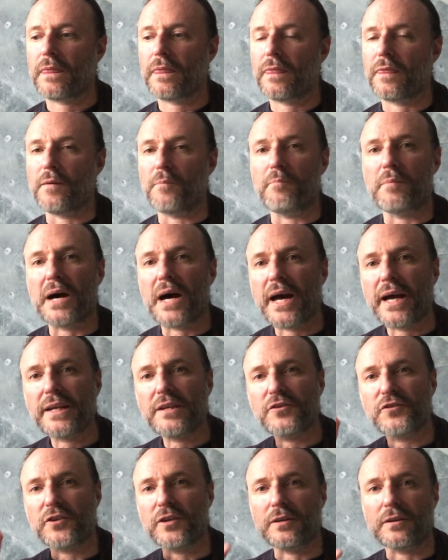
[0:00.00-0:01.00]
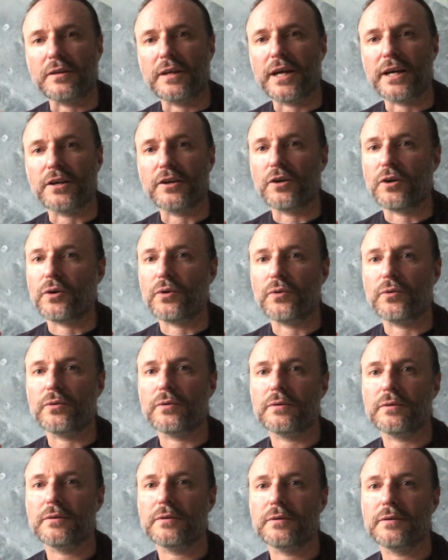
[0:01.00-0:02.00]
the mind is going to let go,
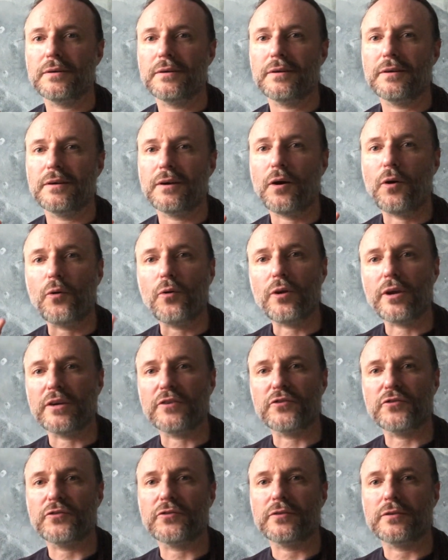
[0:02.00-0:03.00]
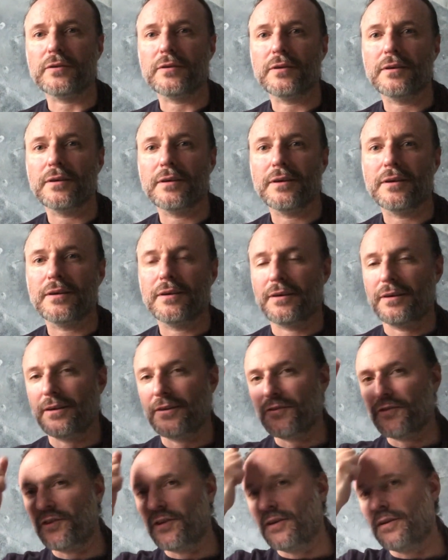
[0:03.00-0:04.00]
Olus
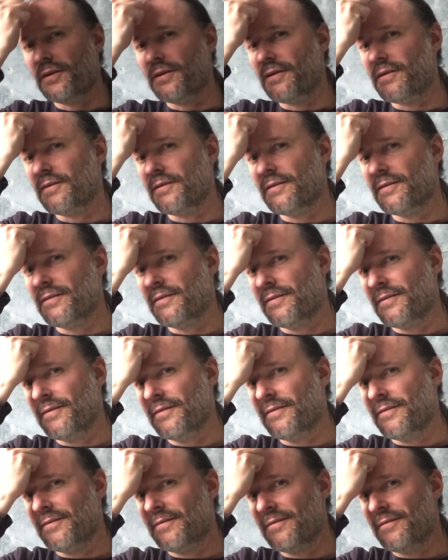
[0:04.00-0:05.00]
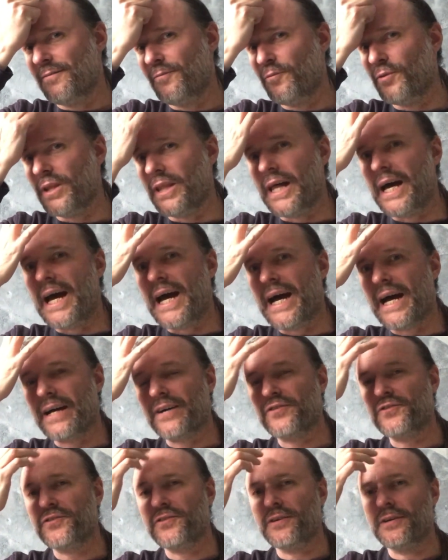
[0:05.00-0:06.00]
is going to
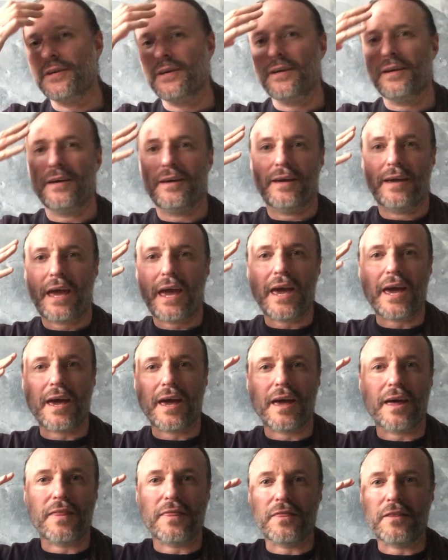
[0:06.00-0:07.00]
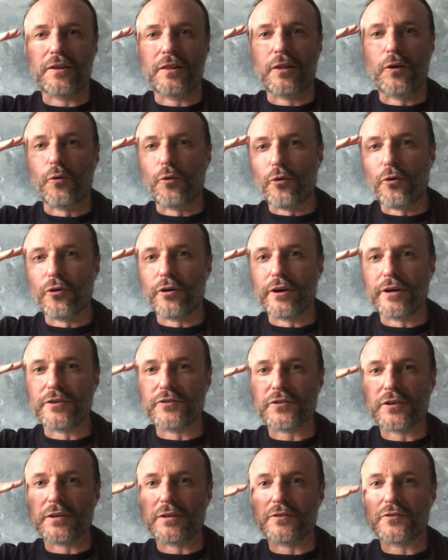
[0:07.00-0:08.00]
relax, and the lore
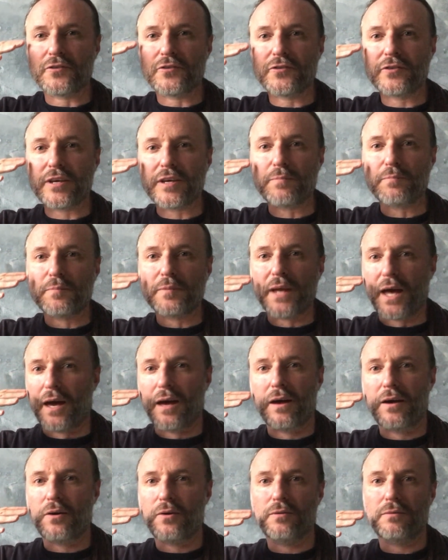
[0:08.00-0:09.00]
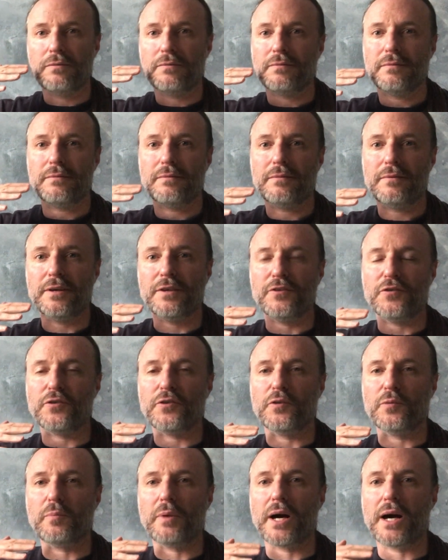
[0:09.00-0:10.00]
is going to seep down
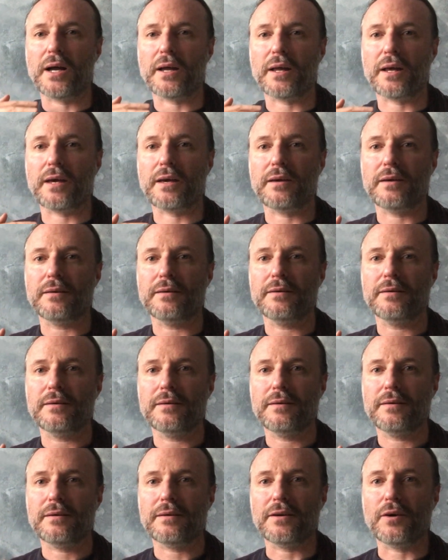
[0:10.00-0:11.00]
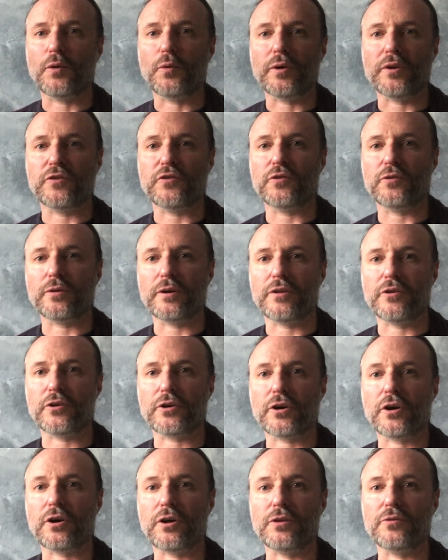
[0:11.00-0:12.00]
into your body and go into your other
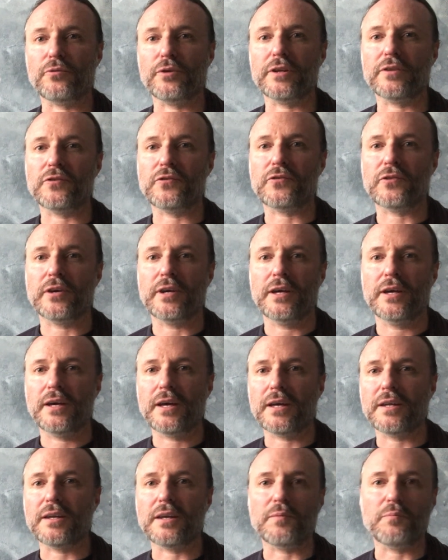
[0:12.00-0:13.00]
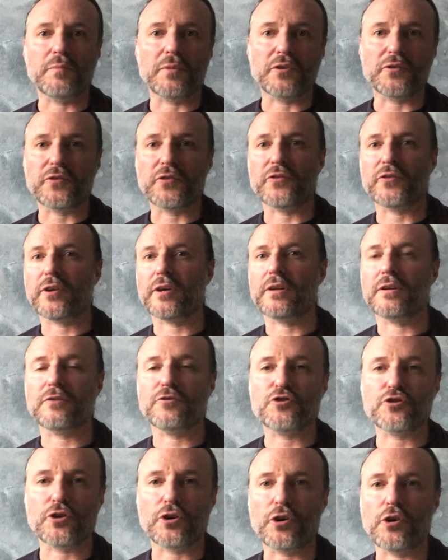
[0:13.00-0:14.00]
cauldrons, and Nimbus is going to
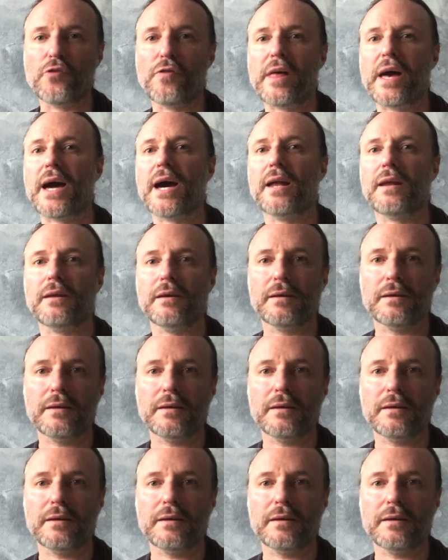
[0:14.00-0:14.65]
churn that